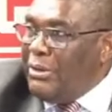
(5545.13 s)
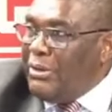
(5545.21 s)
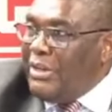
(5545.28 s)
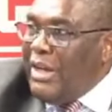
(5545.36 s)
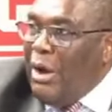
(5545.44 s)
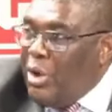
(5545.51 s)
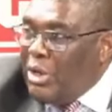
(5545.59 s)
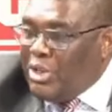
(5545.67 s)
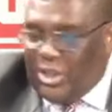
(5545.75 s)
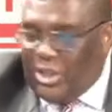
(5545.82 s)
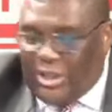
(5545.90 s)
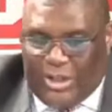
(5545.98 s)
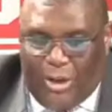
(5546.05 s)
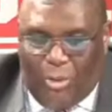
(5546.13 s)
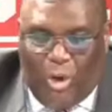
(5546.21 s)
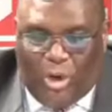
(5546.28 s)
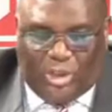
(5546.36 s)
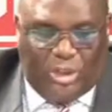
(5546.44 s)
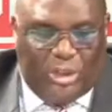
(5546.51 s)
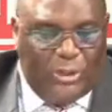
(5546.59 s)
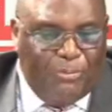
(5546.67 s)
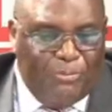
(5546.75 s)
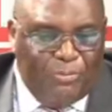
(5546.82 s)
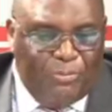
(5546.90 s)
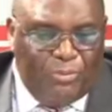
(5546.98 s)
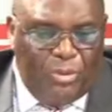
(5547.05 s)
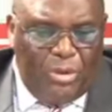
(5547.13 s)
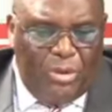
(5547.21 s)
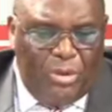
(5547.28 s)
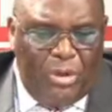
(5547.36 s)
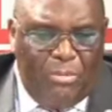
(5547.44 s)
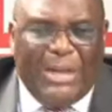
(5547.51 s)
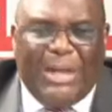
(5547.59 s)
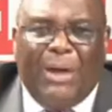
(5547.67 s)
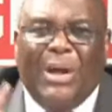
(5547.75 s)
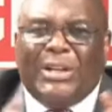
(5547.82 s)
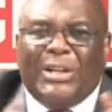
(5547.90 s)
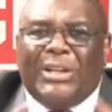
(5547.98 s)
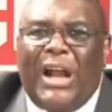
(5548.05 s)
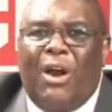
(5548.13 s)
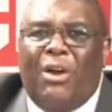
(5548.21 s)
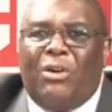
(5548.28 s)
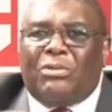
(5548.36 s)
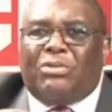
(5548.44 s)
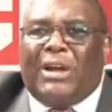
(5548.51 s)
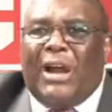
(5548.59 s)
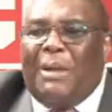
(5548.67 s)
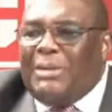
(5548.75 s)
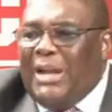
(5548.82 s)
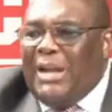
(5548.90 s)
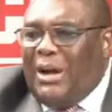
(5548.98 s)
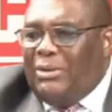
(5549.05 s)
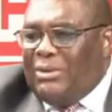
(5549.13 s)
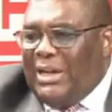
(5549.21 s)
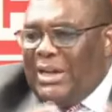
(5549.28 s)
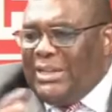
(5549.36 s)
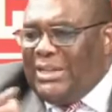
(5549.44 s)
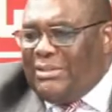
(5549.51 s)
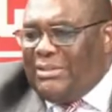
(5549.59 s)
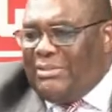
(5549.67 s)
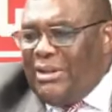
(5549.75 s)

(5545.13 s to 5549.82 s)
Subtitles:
They are watching. They watched. But I want now to calm down and